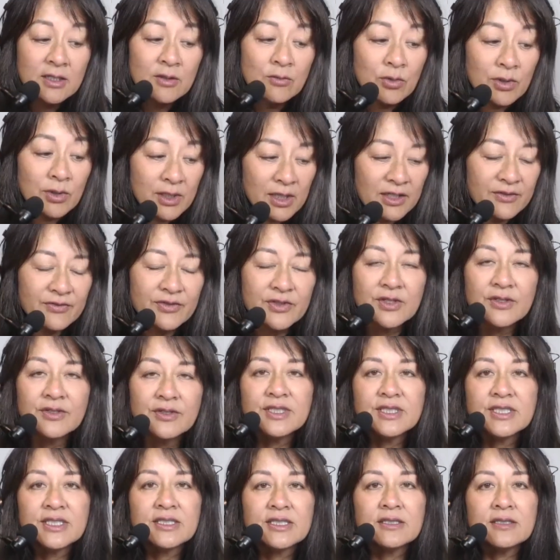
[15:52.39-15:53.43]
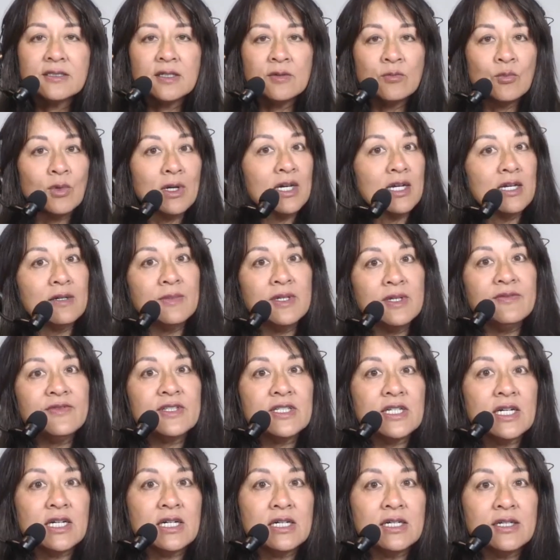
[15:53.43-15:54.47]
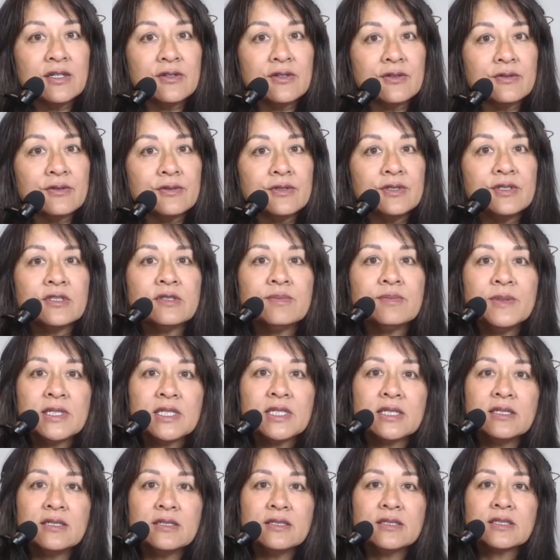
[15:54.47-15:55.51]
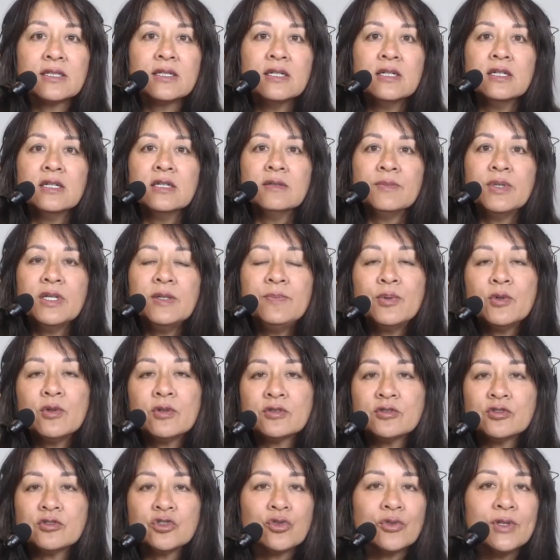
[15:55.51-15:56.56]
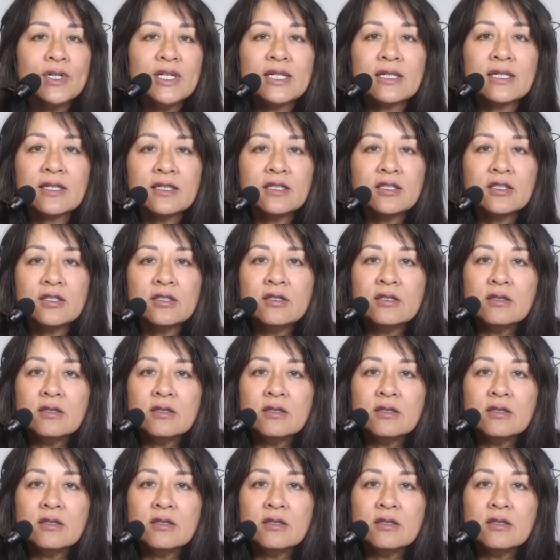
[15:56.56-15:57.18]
what I've noticed and why I'm even hired is because people aren't trained, like,